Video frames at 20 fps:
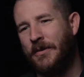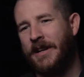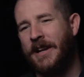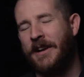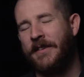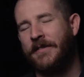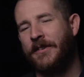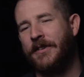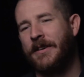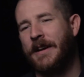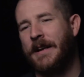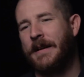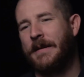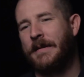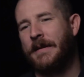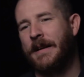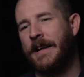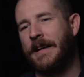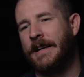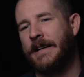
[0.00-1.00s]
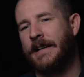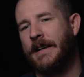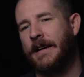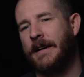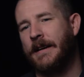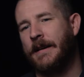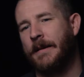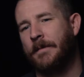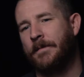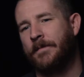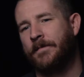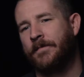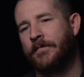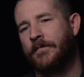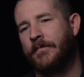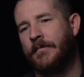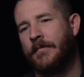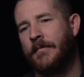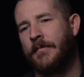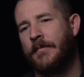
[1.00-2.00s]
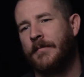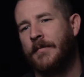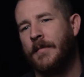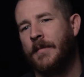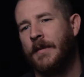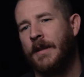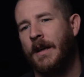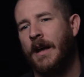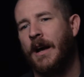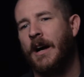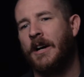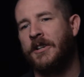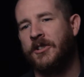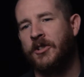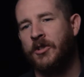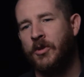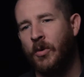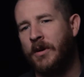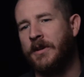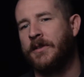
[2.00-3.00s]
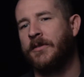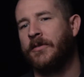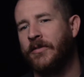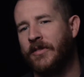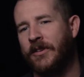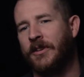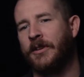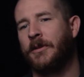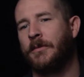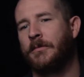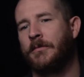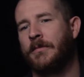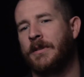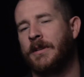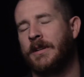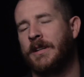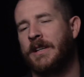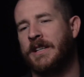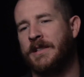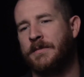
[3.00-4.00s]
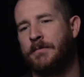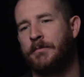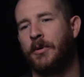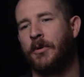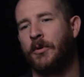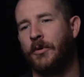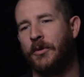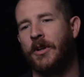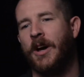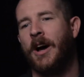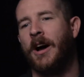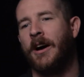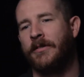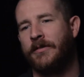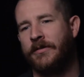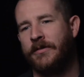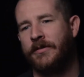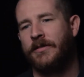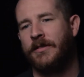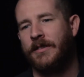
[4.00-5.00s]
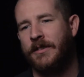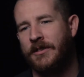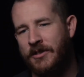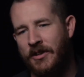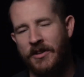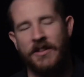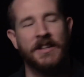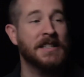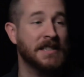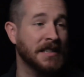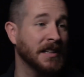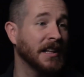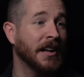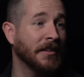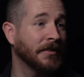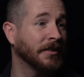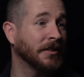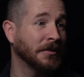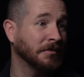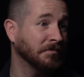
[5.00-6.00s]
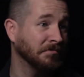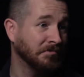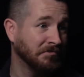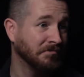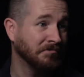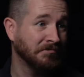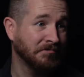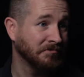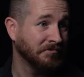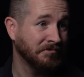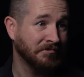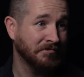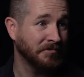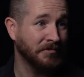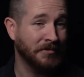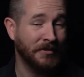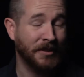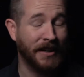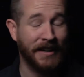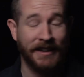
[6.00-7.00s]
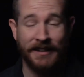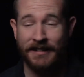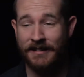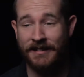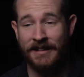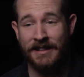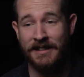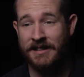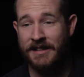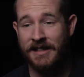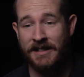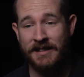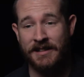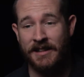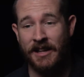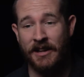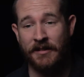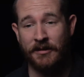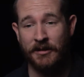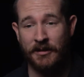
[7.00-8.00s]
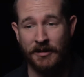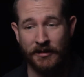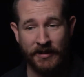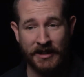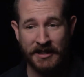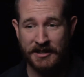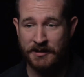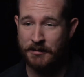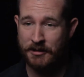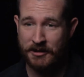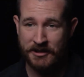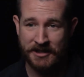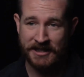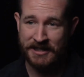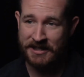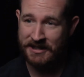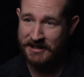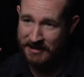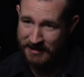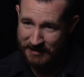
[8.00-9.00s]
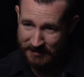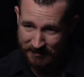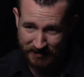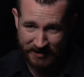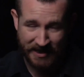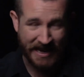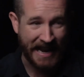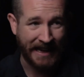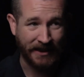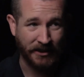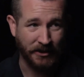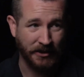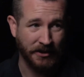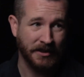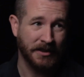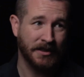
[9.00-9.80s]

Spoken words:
whenever a short film is pulled off to this level, right? This level of expertise nailed.